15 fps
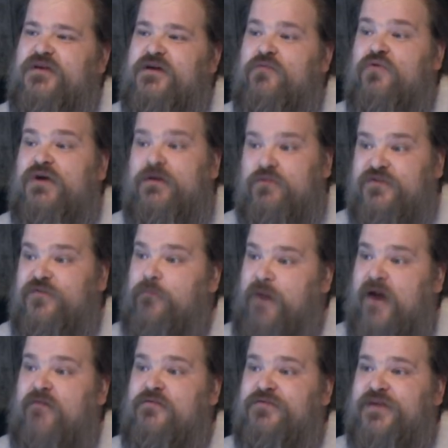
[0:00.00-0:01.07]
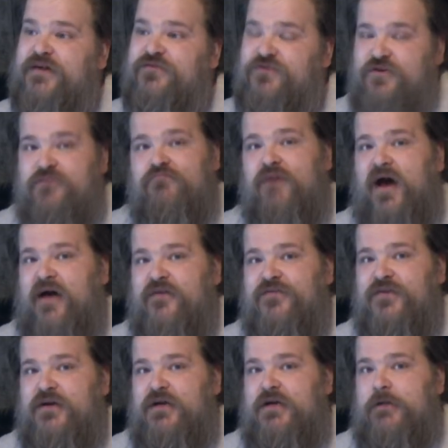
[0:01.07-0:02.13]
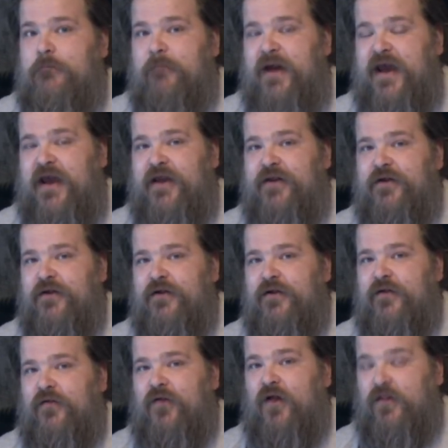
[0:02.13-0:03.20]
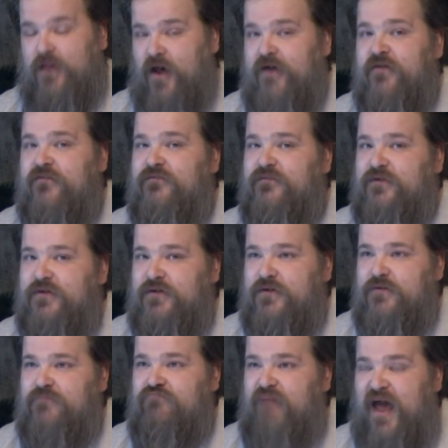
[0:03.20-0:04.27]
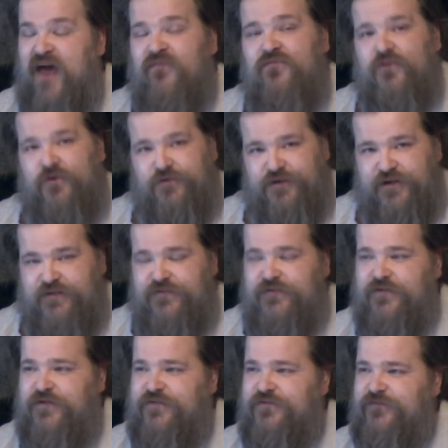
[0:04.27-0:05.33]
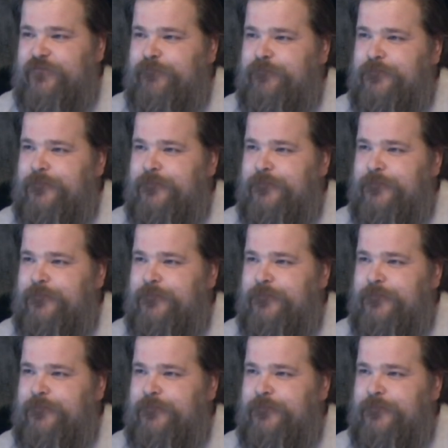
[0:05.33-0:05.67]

It, it was apparent that Thrym had made a lot of uh, effort into this.